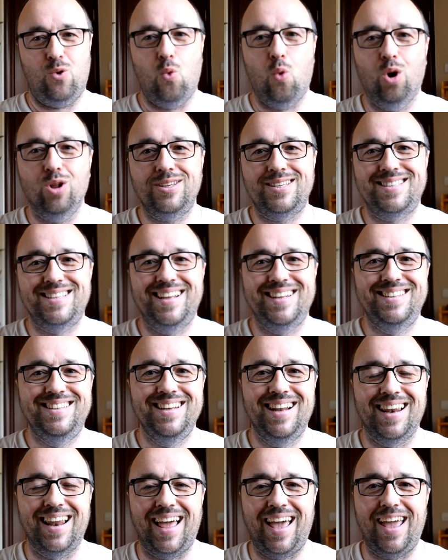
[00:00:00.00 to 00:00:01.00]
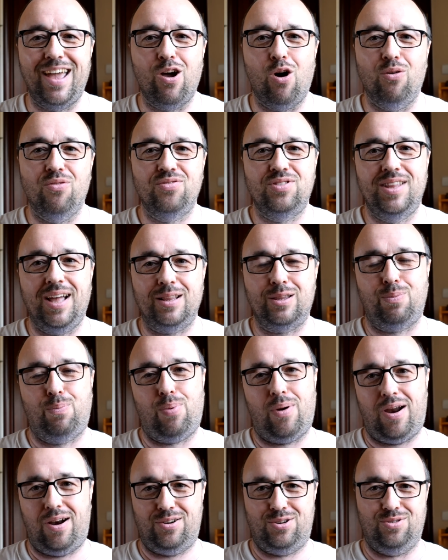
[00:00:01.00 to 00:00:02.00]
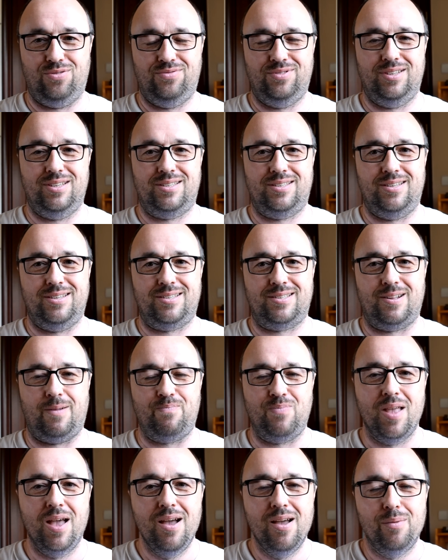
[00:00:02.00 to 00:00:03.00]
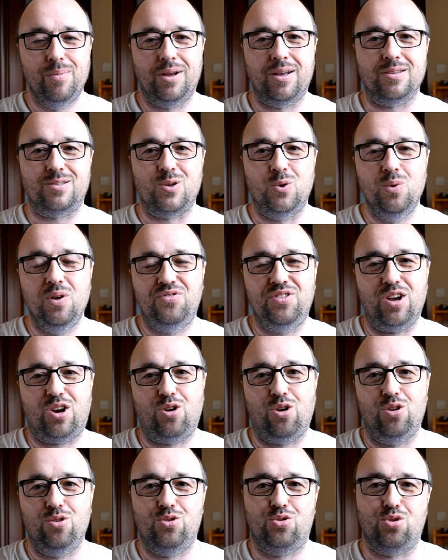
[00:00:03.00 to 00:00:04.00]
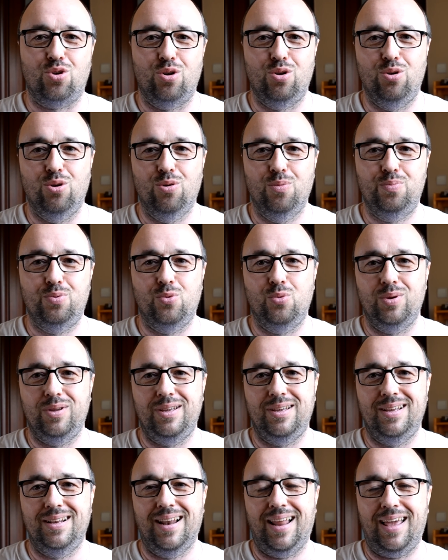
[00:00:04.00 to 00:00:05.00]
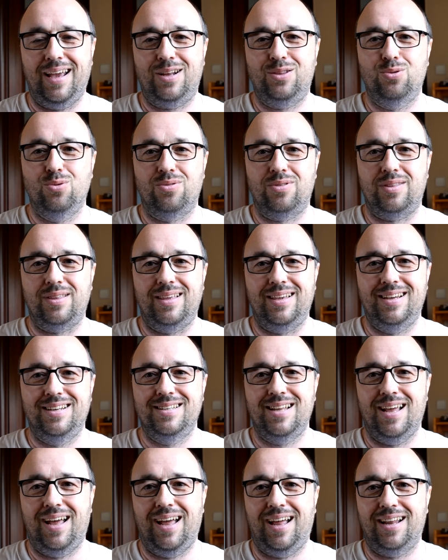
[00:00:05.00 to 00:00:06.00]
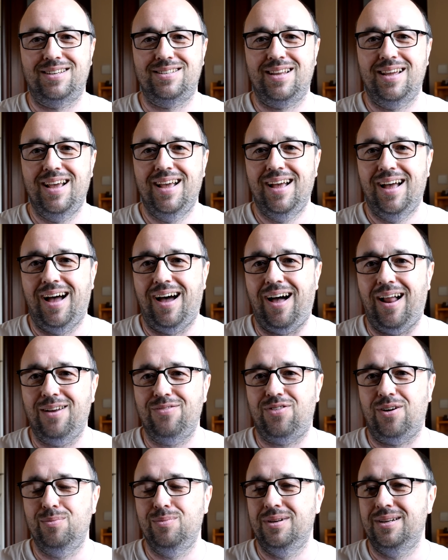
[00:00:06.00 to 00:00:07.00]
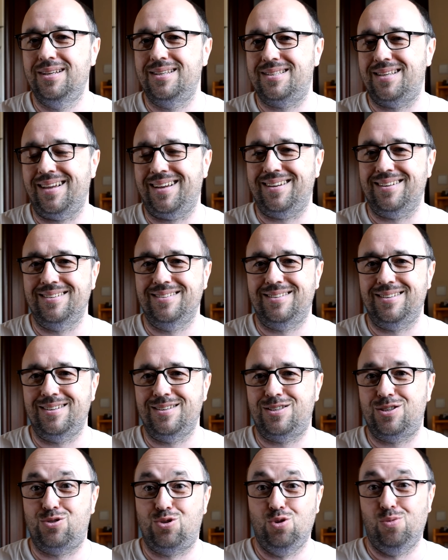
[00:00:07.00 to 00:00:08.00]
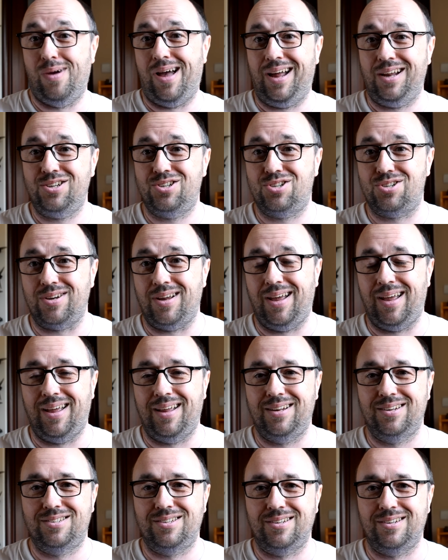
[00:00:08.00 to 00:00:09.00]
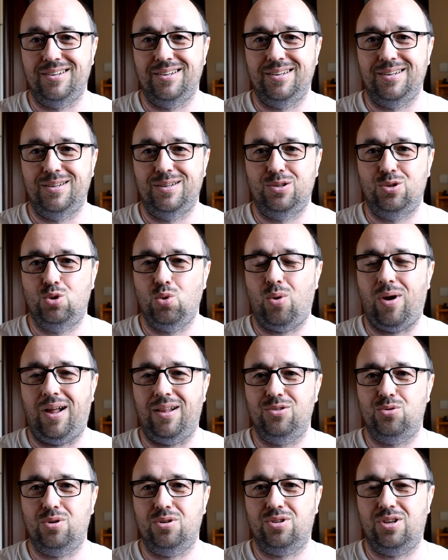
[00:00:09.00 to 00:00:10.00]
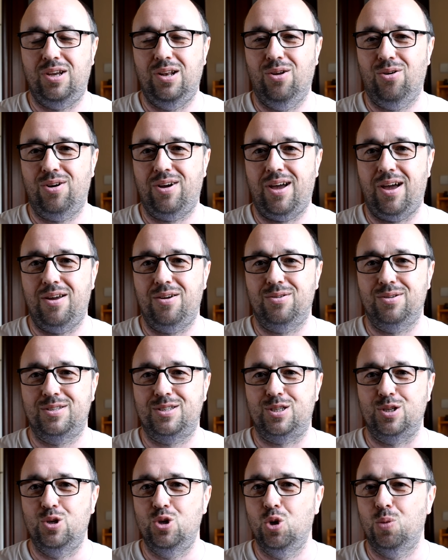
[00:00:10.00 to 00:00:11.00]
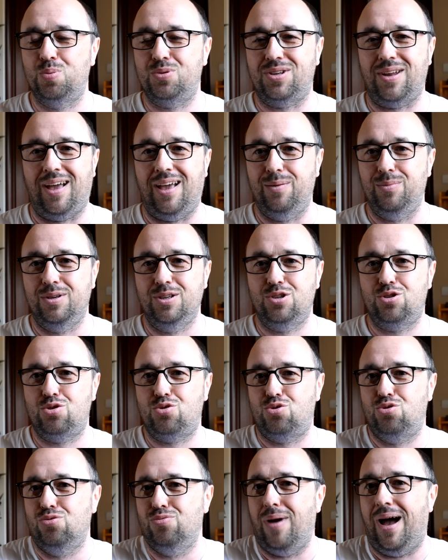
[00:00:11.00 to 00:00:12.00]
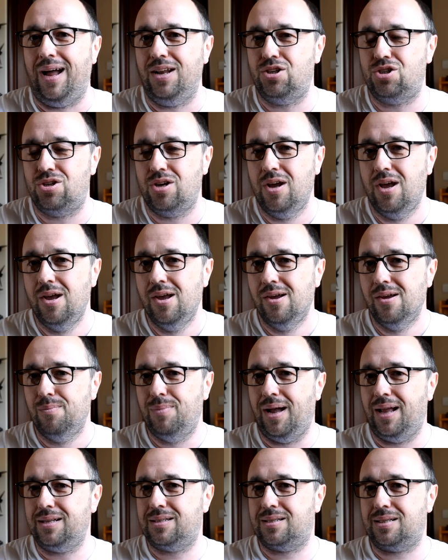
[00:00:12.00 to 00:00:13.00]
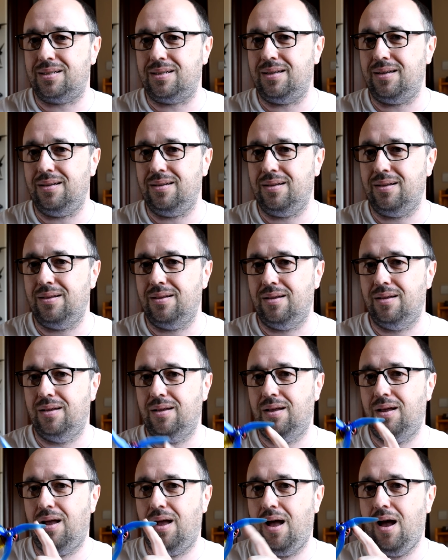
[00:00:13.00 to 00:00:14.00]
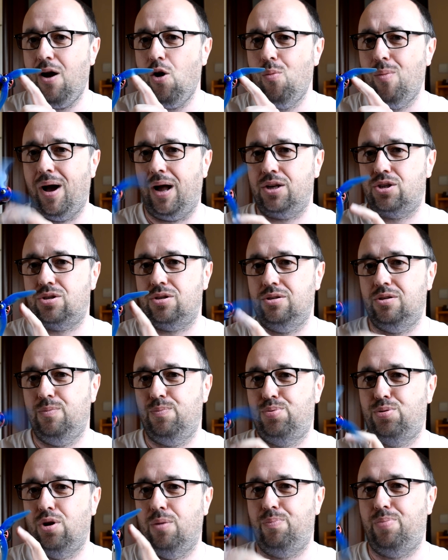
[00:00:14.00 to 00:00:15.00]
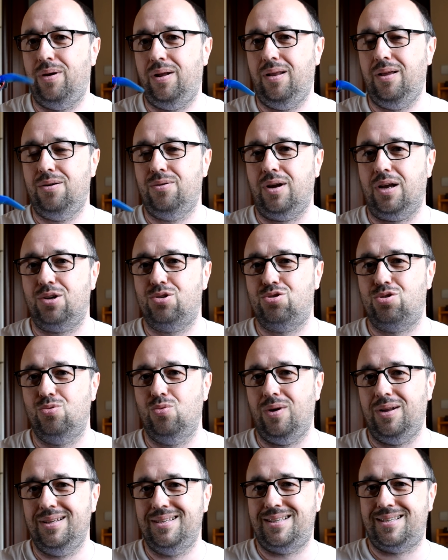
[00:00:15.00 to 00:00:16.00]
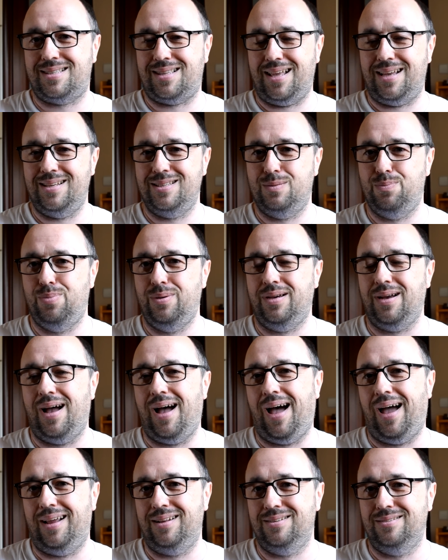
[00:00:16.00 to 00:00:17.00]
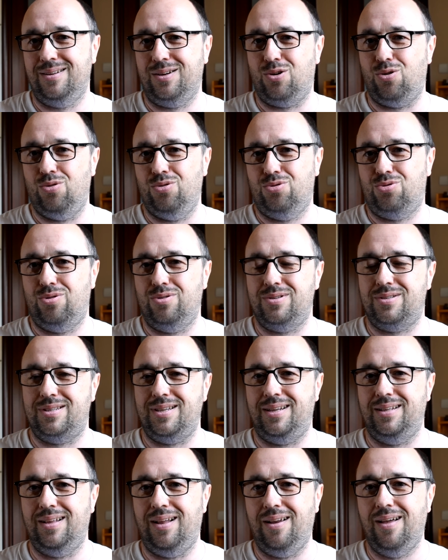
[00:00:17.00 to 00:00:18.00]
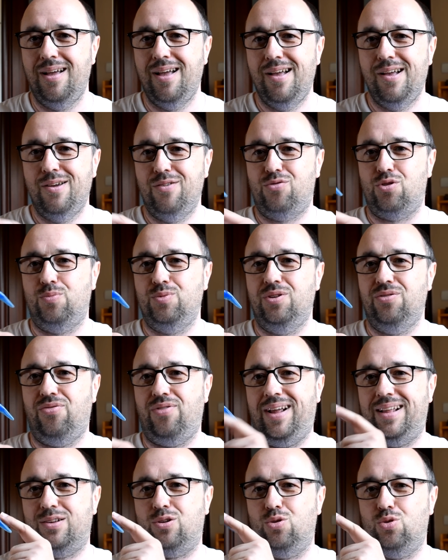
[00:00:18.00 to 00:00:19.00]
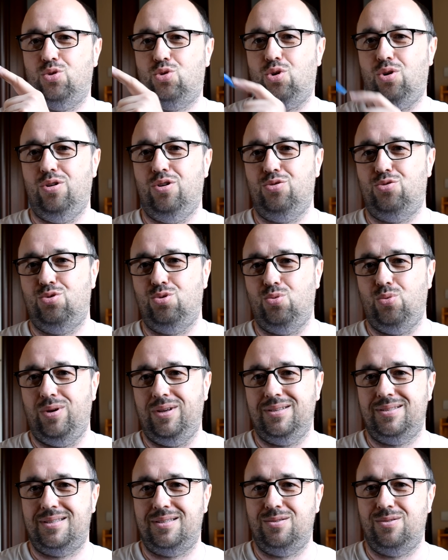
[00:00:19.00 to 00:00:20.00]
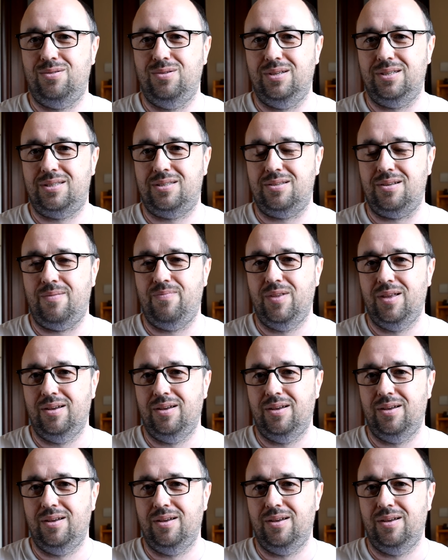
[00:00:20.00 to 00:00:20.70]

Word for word: What's the delay of that part of the system? Because with the control loop we like to think that half a millisecond is too much and uh, 200 kilohertz loop time is too much, but how much the propeller actually stays behind the control signal from the flight controller to ESC?